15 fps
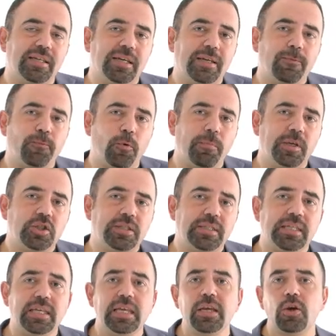information
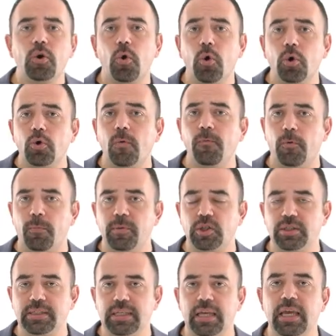seeking or
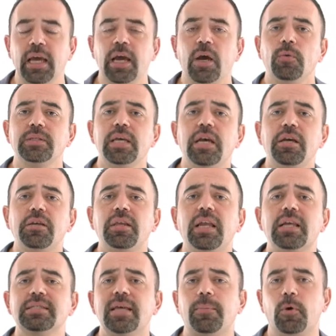confirmation seeking. Say, tell
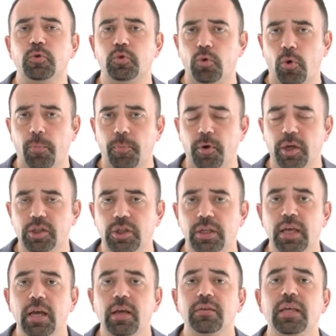us about your operation.
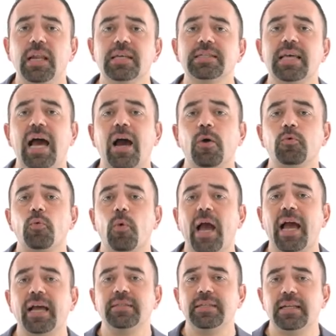Tell us how you
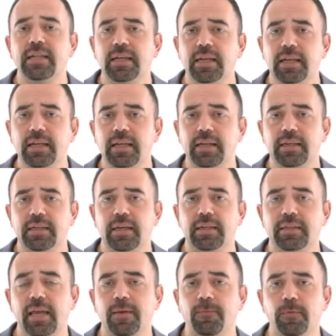handle
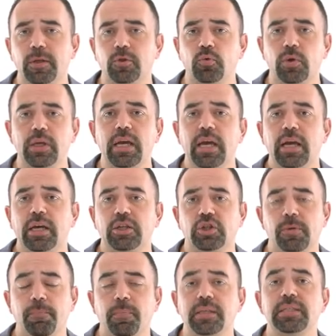the inventory
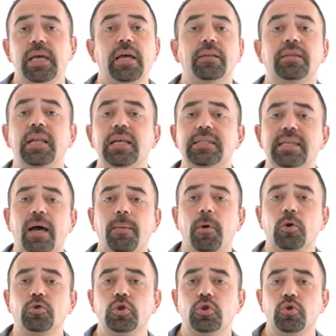shipment. Tell us
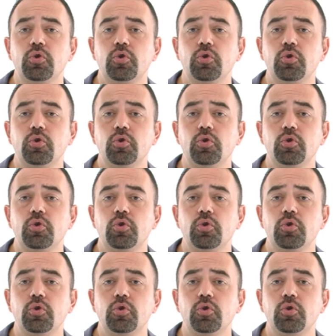about